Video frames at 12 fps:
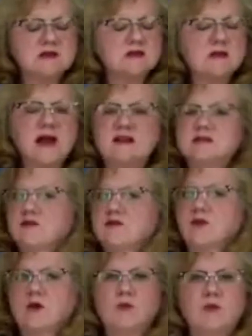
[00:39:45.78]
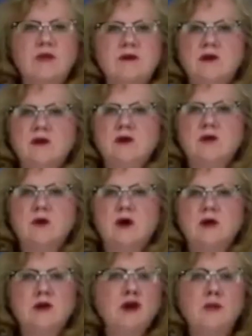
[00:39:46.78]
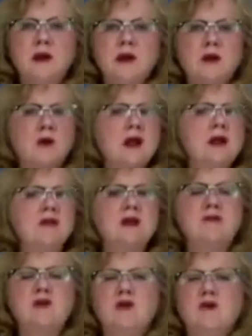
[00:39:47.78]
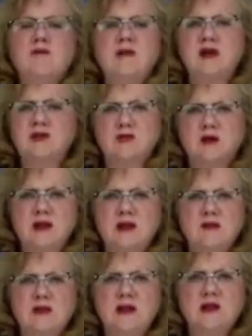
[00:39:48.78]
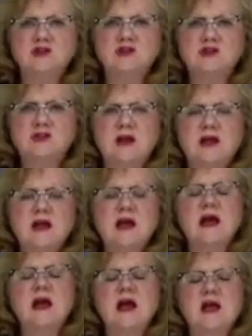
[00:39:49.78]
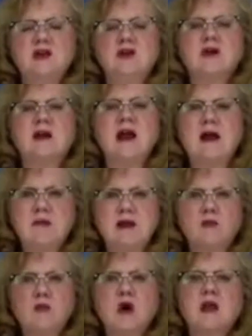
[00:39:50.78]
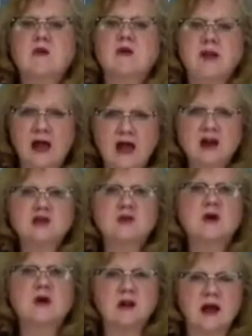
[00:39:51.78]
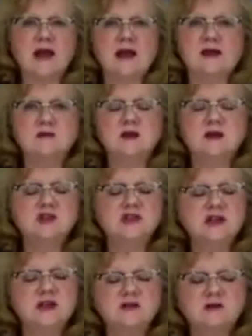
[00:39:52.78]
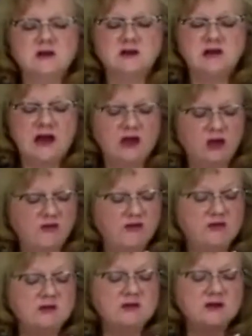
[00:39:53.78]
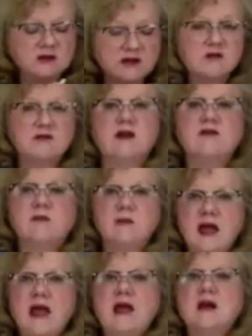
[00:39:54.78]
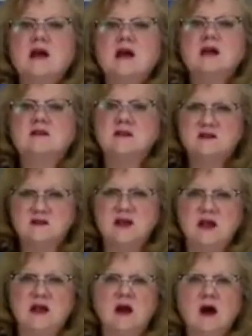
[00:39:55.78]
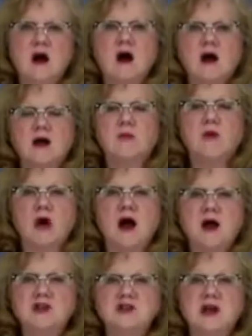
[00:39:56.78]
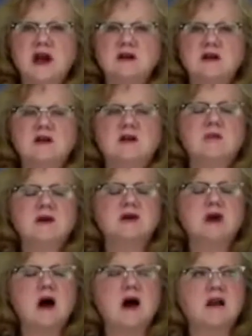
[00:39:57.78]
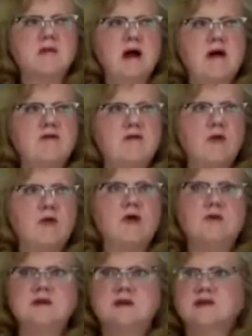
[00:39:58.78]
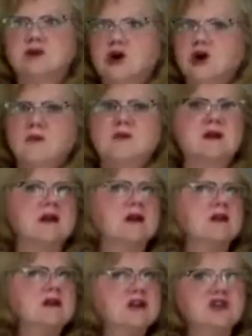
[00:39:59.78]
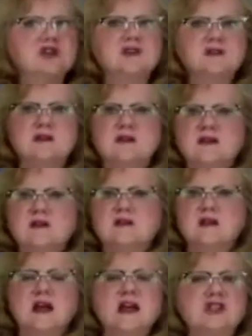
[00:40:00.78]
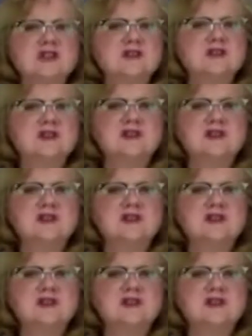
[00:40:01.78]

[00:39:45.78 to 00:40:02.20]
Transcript: class is for whether you are a newbie or even if you're a veteran in the industry. And you're going to be working with actual clients. And she is going to take you literally from A to Z on a project, and you're going to be talking about forms and terms and conditions and installations and